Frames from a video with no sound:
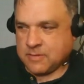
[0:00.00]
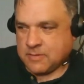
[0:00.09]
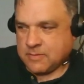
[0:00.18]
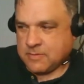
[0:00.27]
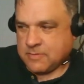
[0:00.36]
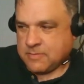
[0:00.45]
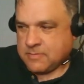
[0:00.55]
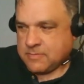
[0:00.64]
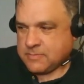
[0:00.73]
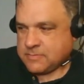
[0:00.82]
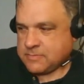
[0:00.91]

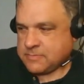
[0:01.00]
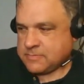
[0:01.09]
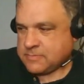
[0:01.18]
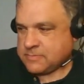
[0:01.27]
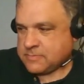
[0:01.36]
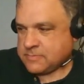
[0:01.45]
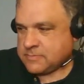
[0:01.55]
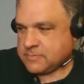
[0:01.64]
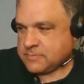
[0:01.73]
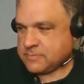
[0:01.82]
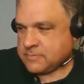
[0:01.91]

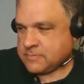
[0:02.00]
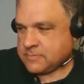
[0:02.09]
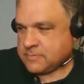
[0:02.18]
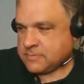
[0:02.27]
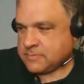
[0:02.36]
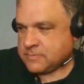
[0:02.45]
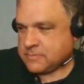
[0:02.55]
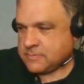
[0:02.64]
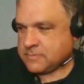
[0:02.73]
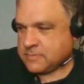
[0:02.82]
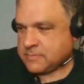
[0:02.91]

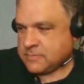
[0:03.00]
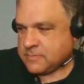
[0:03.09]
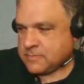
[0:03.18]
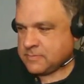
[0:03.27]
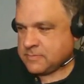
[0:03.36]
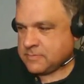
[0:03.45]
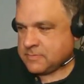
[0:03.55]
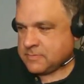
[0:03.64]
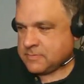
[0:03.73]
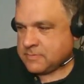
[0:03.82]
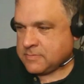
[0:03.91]

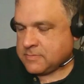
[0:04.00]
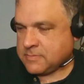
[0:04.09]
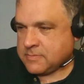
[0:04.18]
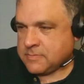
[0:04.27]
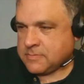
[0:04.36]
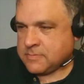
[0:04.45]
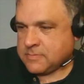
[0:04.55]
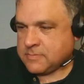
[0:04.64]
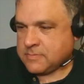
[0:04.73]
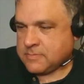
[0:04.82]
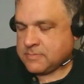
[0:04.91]

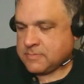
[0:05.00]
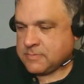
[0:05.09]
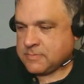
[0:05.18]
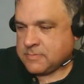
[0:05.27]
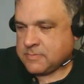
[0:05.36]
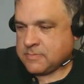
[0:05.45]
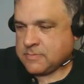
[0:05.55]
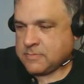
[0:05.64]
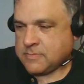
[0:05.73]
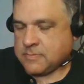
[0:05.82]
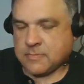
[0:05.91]

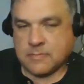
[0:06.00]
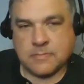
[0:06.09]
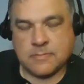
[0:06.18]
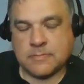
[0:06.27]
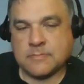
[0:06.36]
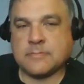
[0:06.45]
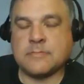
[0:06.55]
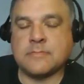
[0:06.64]
No words are spoken by the person on screen.